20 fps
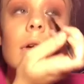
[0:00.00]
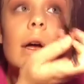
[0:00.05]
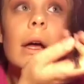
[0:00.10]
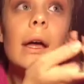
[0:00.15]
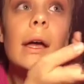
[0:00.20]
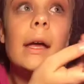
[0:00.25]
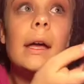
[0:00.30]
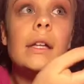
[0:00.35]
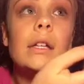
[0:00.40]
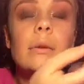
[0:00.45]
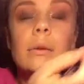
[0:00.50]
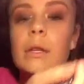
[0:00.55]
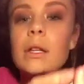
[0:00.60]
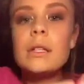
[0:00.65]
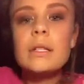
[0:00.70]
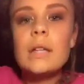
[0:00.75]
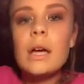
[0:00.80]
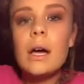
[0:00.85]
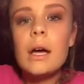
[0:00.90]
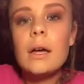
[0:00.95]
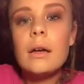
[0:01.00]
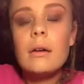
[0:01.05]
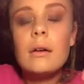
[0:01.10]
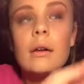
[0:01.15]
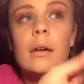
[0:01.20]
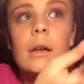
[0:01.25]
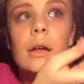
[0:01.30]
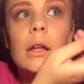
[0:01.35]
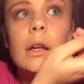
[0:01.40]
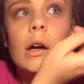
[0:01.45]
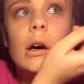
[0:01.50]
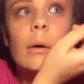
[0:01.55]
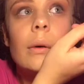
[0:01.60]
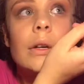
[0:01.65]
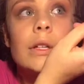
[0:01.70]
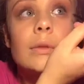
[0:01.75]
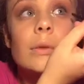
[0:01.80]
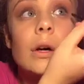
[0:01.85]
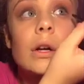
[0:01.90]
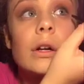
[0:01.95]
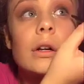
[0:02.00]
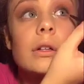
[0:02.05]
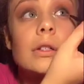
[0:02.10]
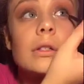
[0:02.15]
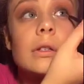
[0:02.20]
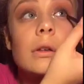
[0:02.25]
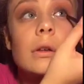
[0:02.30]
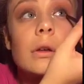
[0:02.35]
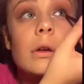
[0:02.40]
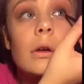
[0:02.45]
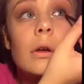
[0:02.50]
I hate doing this eye. It always waters.